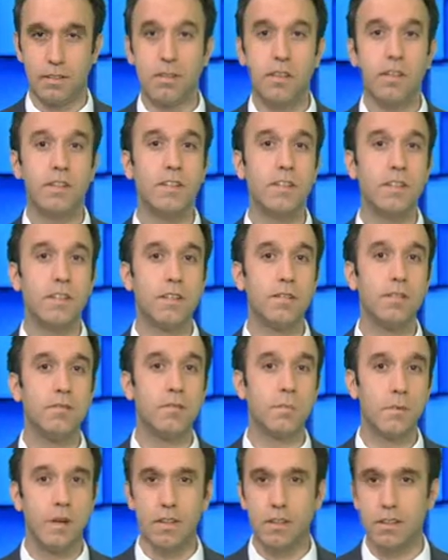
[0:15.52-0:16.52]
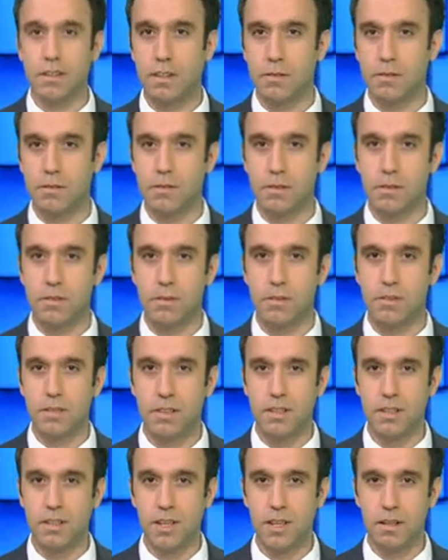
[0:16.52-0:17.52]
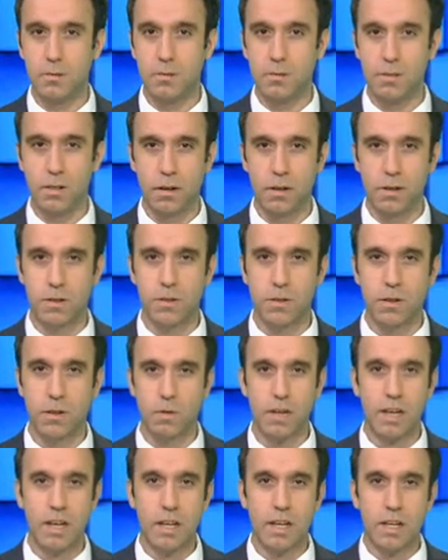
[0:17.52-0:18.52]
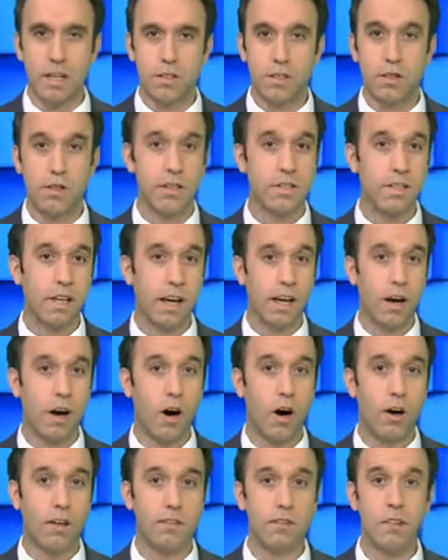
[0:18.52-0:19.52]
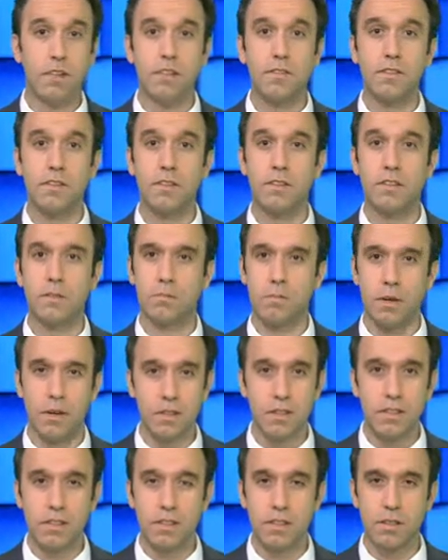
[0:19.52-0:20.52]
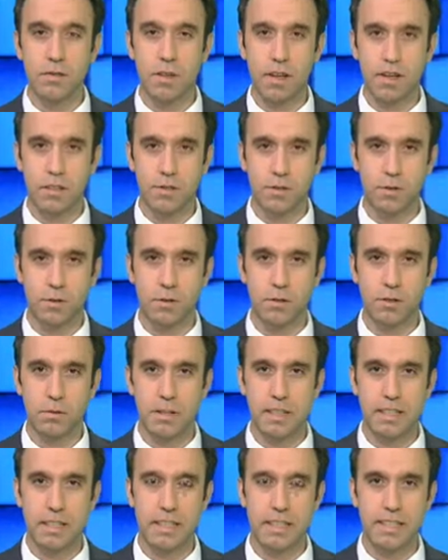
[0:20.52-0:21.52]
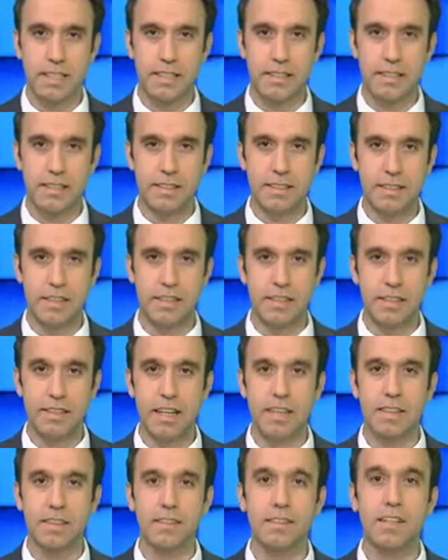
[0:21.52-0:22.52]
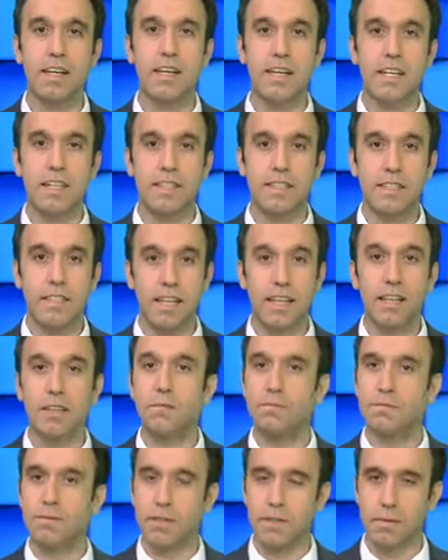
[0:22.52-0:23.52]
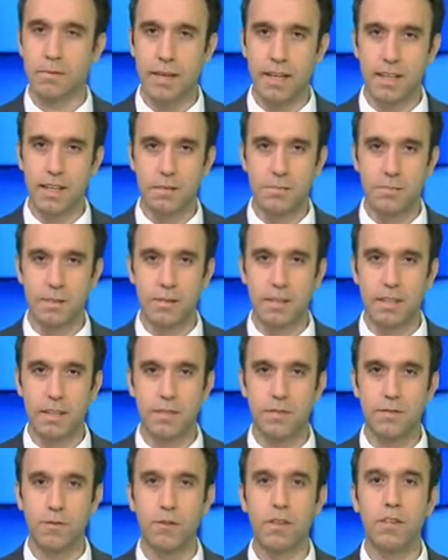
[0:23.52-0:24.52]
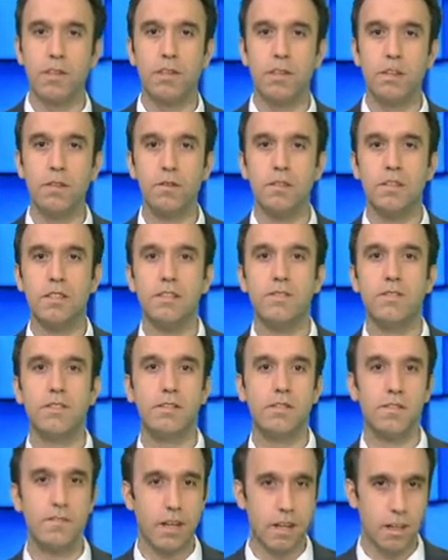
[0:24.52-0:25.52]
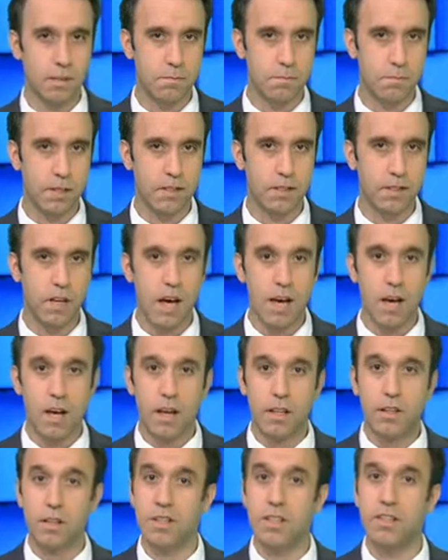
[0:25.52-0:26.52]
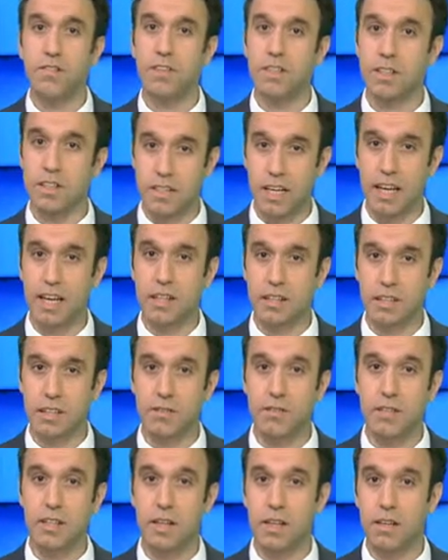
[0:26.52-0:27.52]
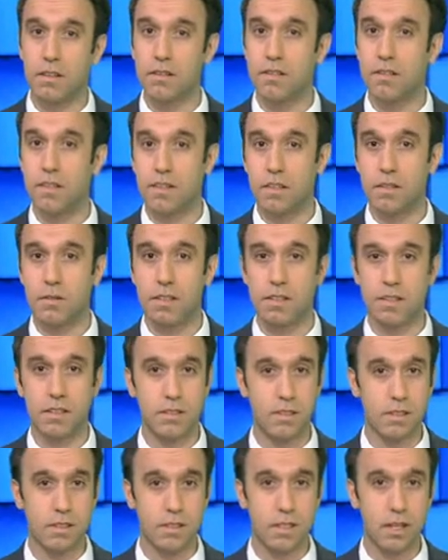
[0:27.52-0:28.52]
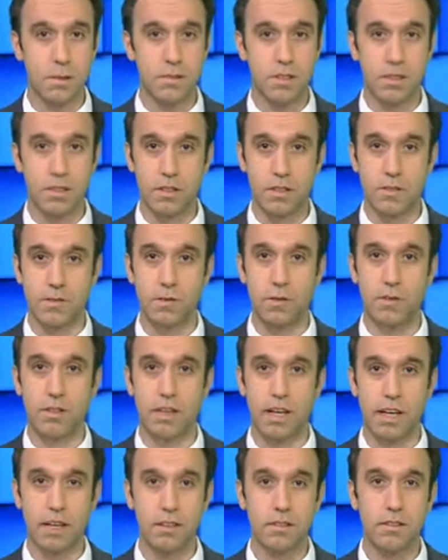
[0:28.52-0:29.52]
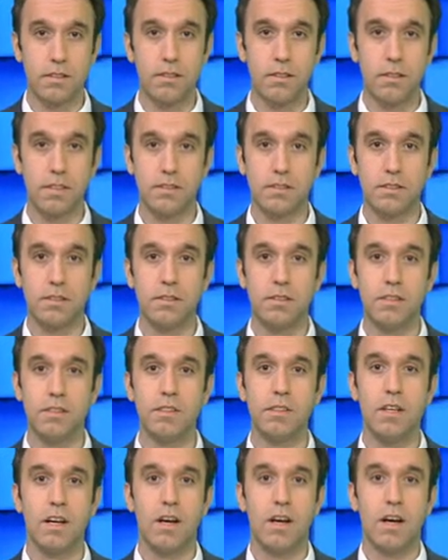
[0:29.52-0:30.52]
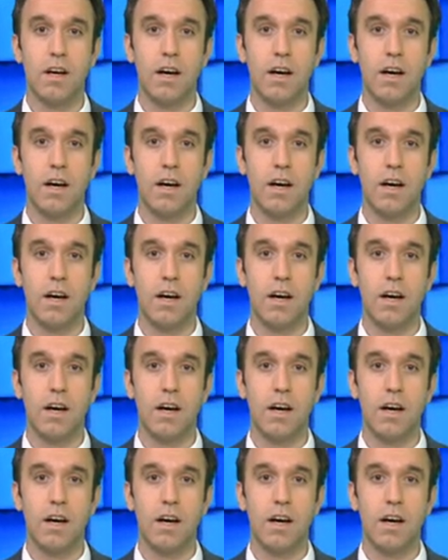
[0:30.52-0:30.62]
Good evening and welcome to TDM Talk Show. Choi Sang-on delivered the policy address for 2018 entitled Seeking Pragmatic Progress for Inclusive Development. The chief executive announced an increase in subsidies for the elderly and students